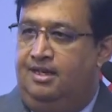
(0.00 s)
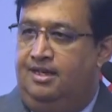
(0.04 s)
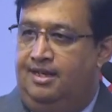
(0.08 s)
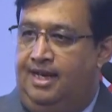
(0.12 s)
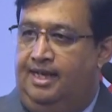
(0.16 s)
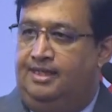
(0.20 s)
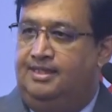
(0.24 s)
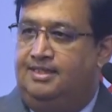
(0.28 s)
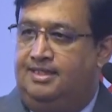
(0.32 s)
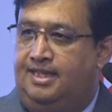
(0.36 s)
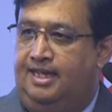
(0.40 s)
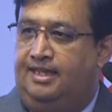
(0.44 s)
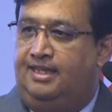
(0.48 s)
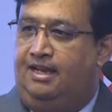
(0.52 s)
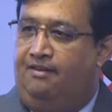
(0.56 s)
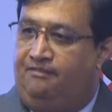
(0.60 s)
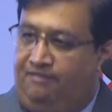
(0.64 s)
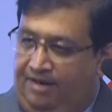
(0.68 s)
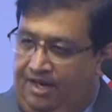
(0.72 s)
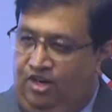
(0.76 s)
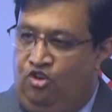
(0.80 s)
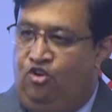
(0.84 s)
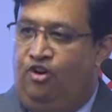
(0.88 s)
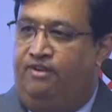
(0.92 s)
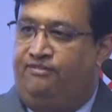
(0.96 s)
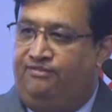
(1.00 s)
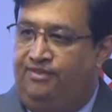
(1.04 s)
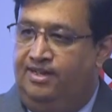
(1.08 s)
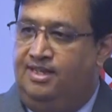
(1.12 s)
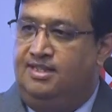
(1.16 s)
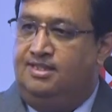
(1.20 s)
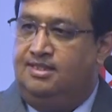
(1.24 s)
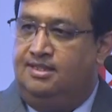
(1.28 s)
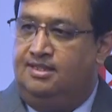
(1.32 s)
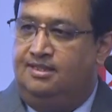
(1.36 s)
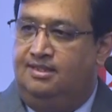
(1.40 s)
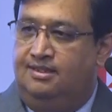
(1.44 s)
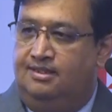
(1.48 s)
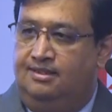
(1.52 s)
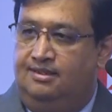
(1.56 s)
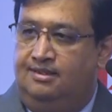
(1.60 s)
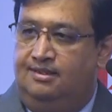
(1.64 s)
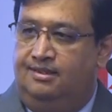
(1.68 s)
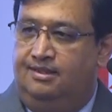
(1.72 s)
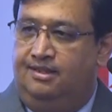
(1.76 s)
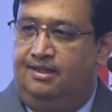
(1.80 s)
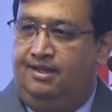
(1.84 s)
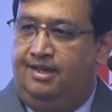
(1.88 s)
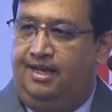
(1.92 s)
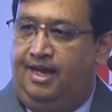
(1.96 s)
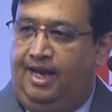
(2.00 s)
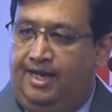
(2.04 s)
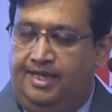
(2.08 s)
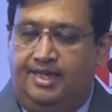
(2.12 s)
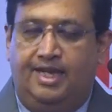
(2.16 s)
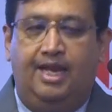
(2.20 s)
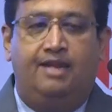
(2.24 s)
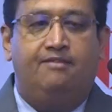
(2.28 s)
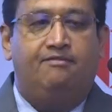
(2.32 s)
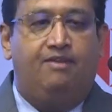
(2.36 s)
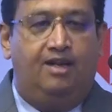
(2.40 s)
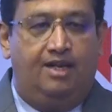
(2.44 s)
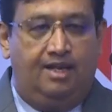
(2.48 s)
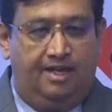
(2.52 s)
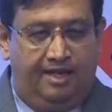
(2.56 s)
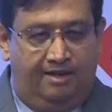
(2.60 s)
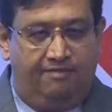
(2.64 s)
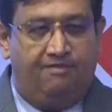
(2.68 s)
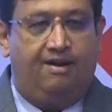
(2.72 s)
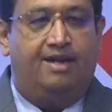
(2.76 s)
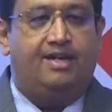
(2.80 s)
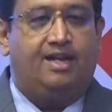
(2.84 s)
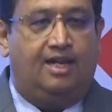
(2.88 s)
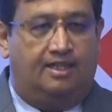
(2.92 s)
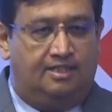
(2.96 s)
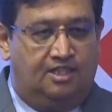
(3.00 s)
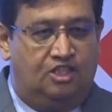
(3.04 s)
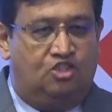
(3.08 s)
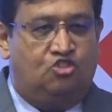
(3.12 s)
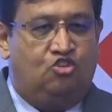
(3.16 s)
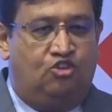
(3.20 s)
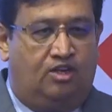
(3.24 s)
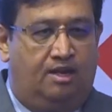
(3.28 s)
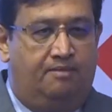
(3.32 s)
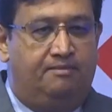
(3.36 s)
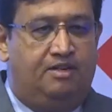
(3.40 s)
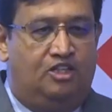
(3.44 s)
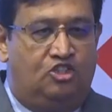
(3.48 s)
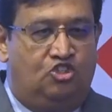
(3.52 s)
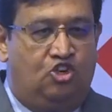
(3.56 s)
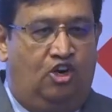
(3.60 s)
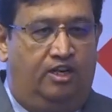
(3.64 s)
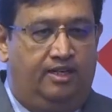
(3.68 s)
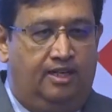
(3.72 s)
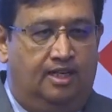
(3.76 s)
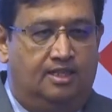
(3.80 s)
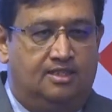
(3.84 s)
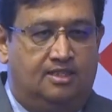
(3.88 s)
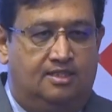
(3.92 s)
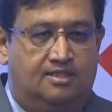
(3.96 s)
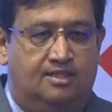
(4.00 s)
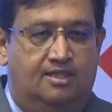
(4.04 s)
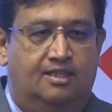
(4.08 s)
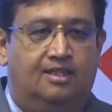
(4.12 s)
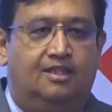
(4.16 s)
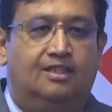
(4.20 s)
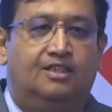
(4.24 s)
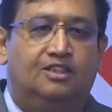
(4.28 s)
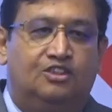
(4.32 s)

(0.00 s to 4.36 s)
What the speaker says: rather saying that we'll do it first and then we'll invite others to come and join us.